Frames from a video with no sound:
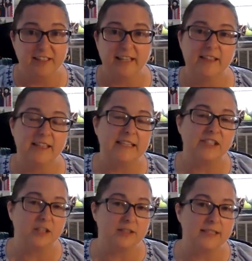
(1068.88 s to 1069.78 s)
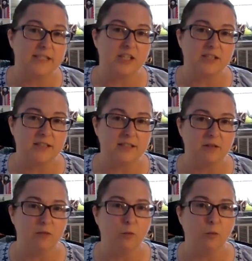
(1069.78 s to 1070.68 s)
Like it just it just doesn't
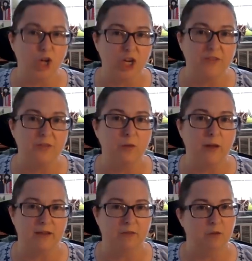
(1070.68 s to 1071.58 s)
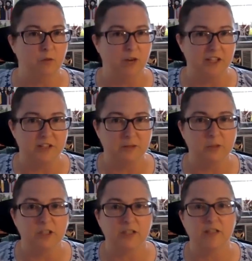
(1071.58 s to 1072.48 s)
work the way that we want it to
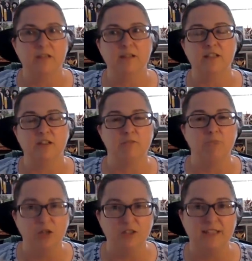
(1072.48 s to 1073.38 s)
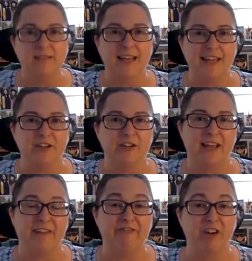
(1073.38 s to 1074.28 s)
work. These are multi-layered
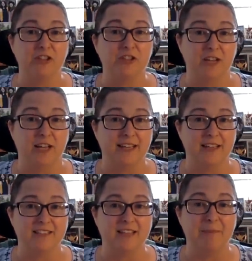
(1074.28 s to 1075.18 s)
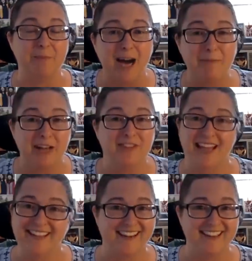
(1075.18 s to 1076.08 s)
and functional identities. They pop out the
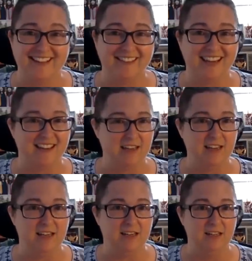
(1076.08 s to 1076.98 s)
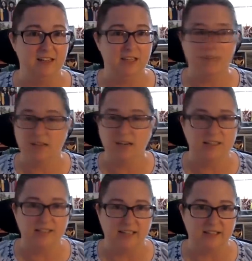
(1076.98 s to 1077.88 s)
identity that they need in the
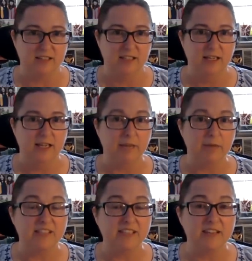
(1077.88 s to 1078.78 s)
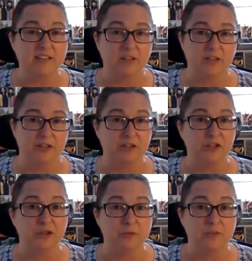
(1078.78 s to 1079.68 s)
context. And we see this on their
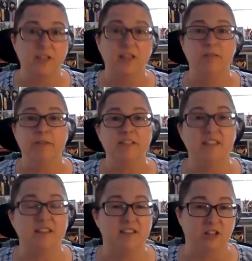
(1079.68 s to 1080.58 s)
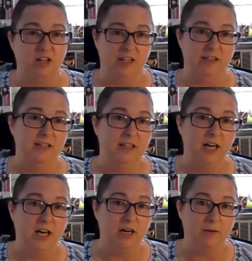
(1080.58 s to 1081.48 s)
tombs. We this on
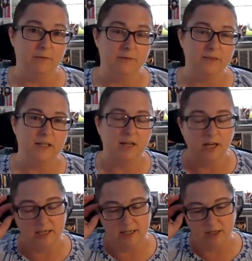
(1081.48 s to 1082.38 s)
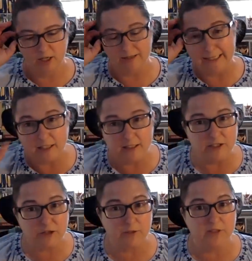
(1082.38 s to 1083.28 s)
um, uh, on legal
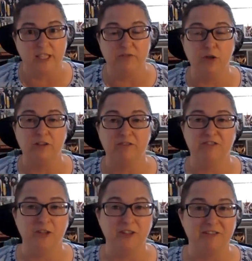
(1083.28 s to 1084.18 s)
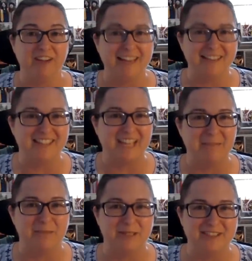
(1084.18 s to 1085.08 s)
inscriptions. Like if you can you can find the
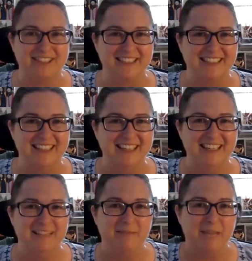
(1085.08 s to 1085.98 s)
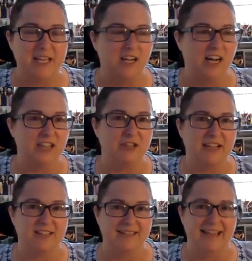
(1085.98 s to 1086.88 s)
same person making
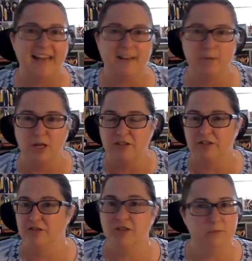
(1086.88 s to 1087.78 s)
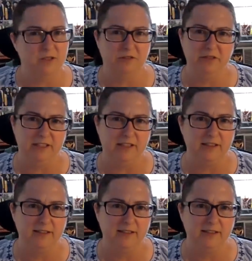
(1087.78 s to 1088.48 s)
contracts in Latin, but also their tombs in Greek,